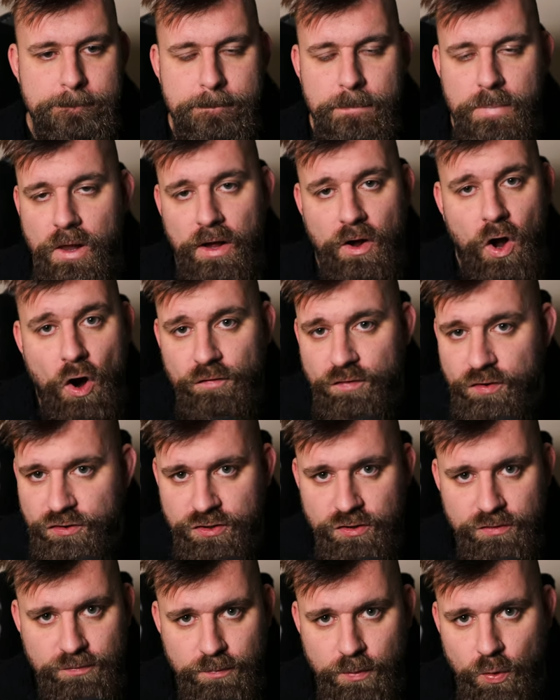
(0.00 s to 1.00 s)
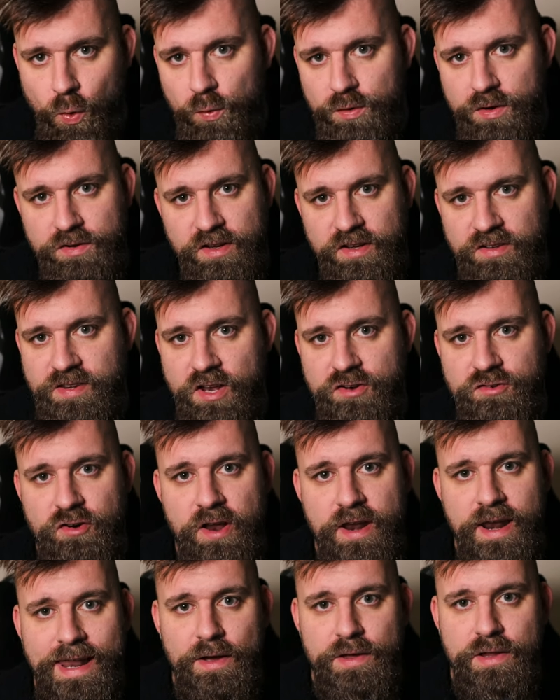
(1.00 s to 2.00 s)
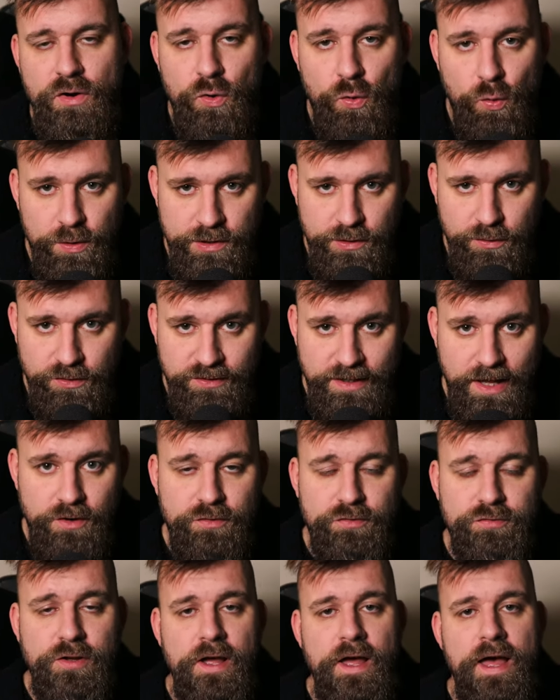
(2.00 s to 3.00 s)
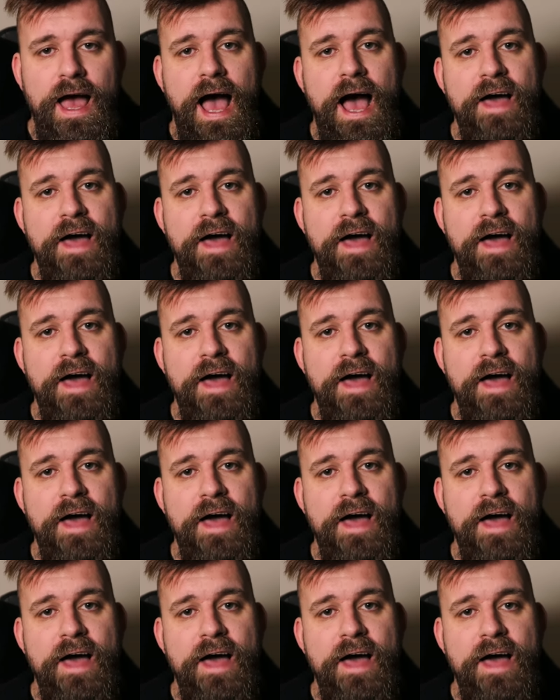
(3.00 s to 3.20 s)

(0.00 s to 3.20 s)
like officer orders, etc., and allow you to order yourself,